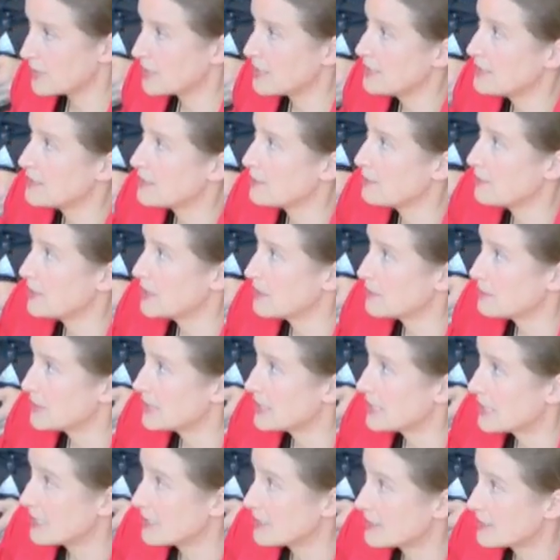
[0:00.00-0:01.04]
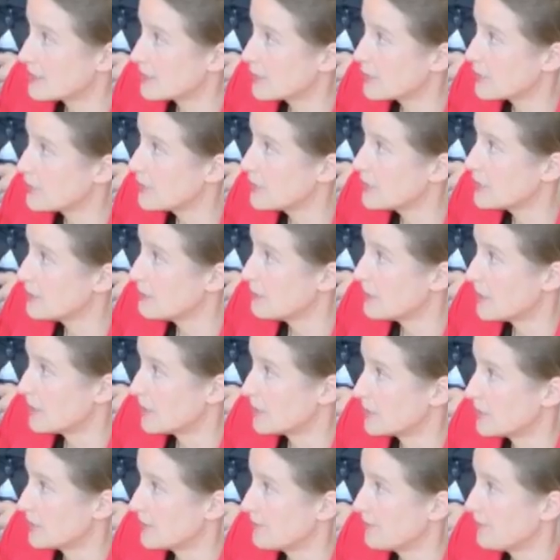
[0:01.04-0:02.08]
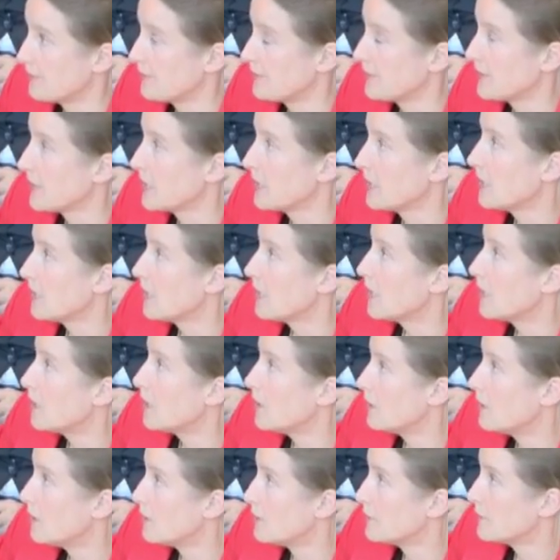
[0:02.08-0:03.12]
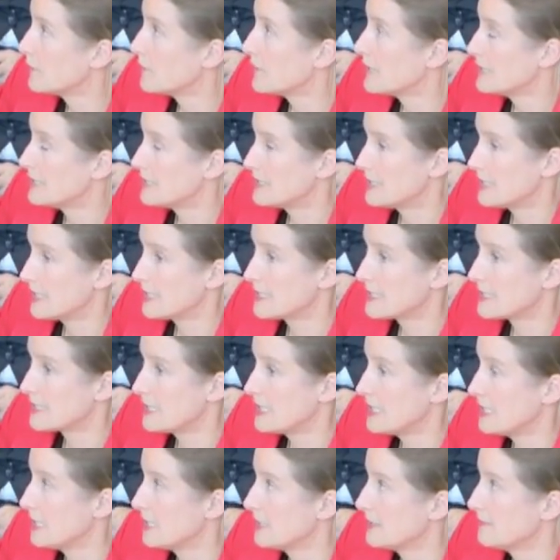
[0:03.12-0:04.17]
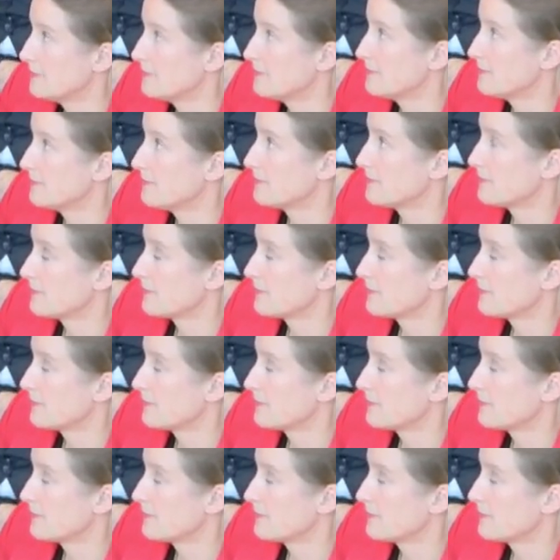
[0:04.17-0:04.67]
13th Amendment had a security margin of 16.181